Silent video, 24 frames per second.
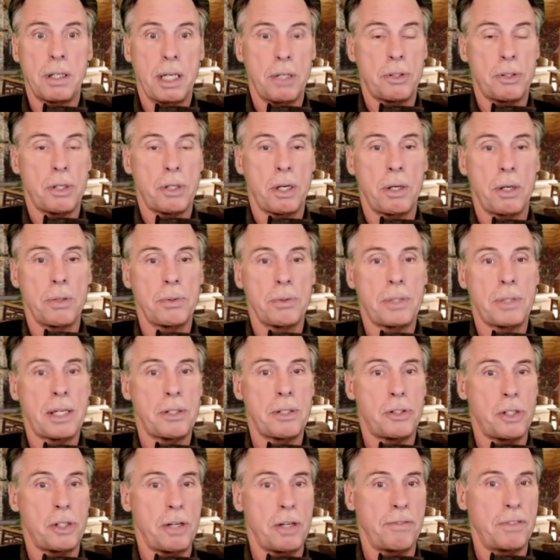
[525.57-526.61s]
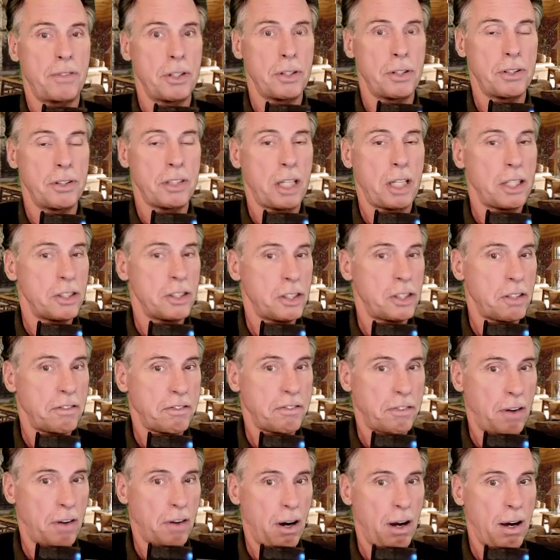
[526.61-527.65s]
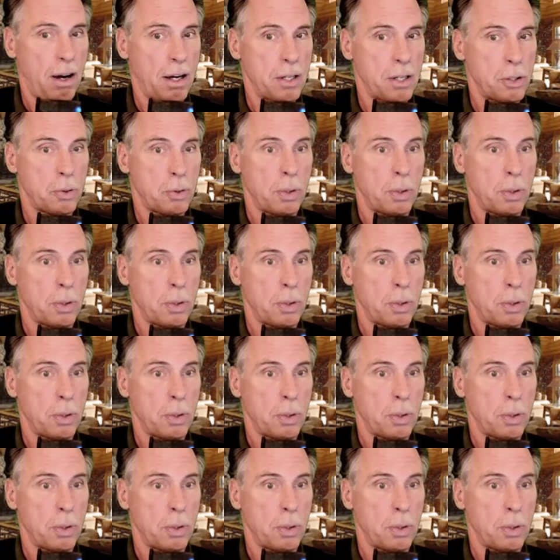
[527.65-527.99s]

It shows that Schiff is a fraud,